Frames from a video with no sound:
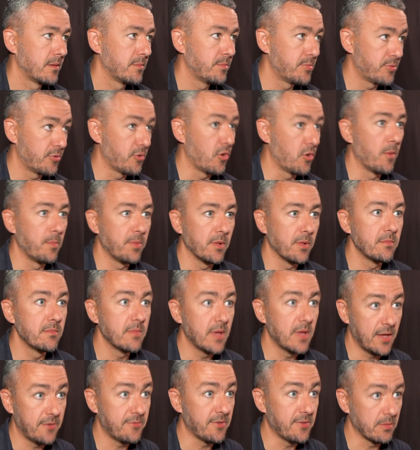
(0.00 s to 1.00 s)
problem
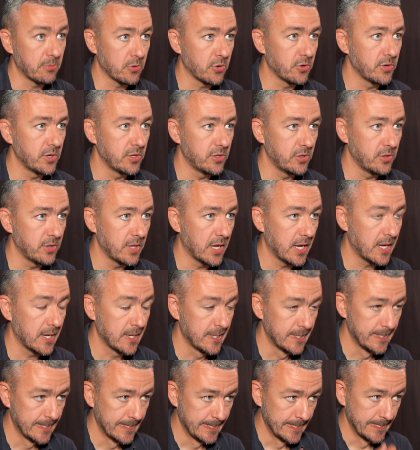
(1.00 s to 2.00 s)
if I'm going to do that.
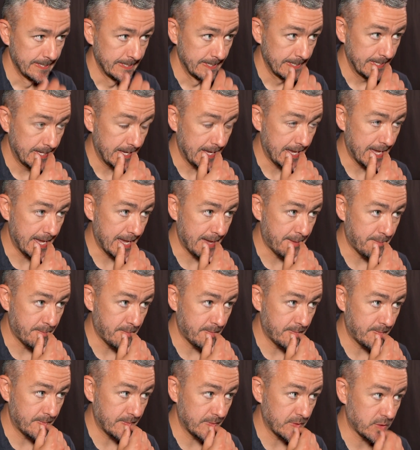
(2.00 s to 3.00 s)

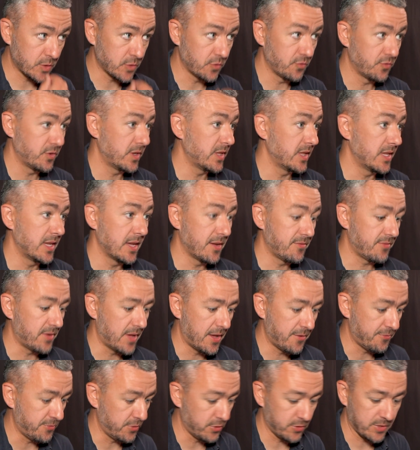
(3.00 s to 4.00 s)
So really,
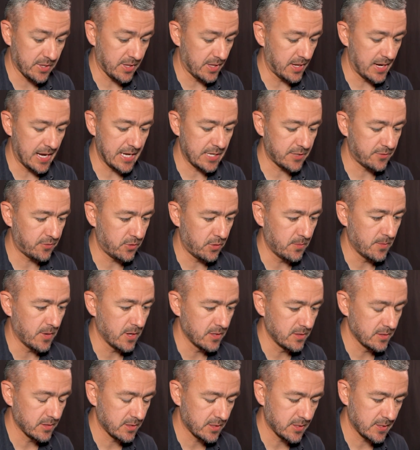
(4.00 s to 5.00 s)
I've looked at the next few
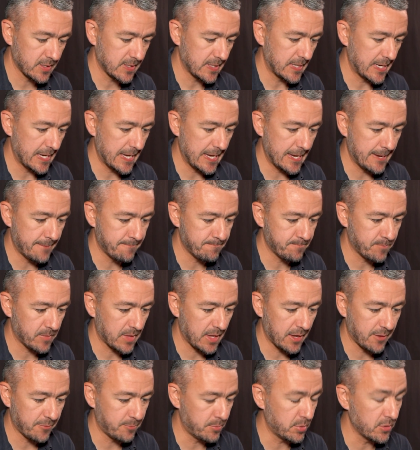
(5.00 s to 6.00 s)
months.
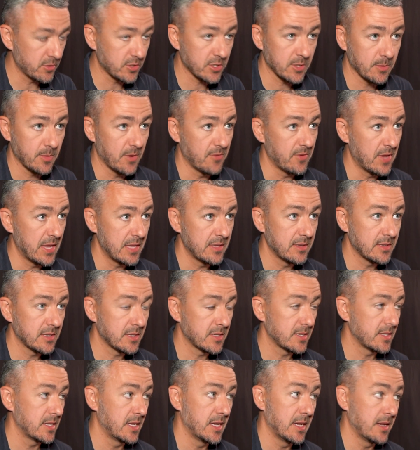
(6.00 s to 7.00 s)
I've booked some
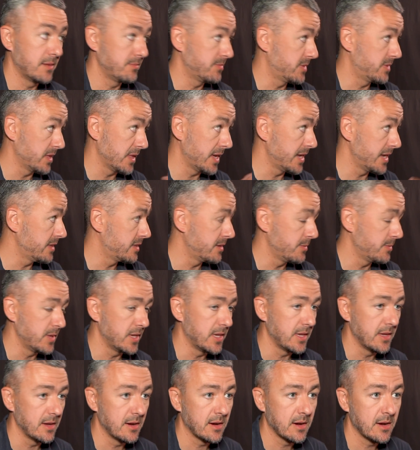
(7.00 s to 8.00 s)
events. I'm delighted to
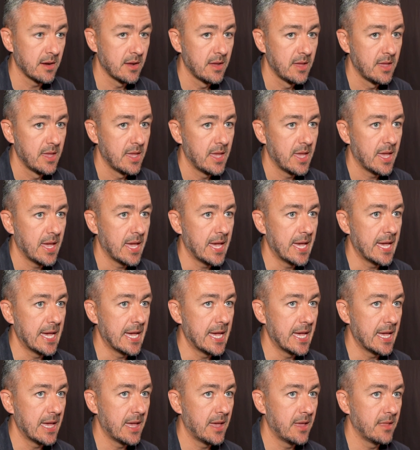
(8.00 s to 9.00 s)
be here.
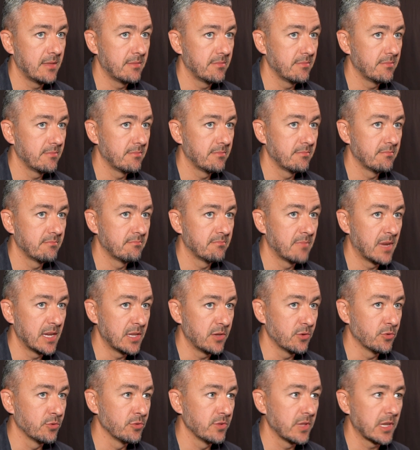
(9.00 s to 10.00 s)
And
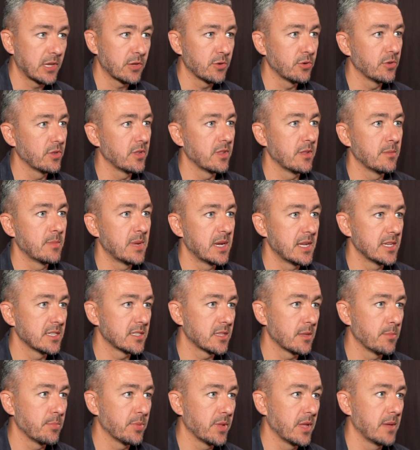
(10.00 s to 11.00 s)
my only goal at the minute
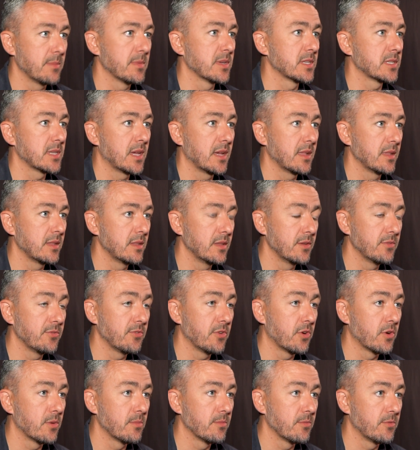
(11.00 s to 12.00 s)
is to play myself into
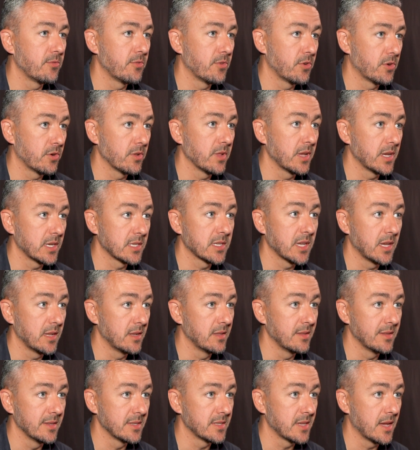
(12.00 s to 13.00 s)
form for Lakeside
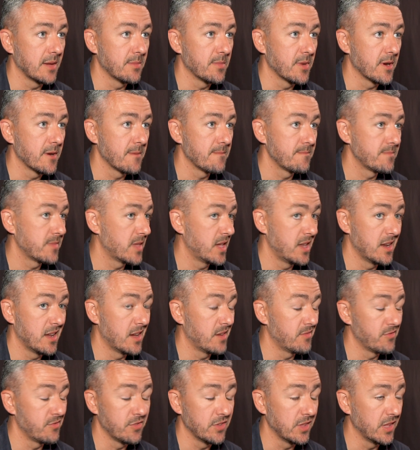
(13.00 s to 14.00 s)
in December, and I
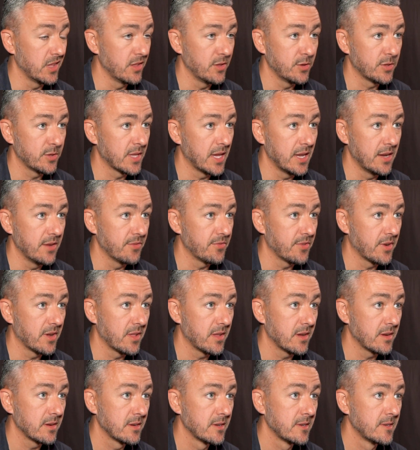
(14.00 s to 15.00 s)
haven't really looked any further.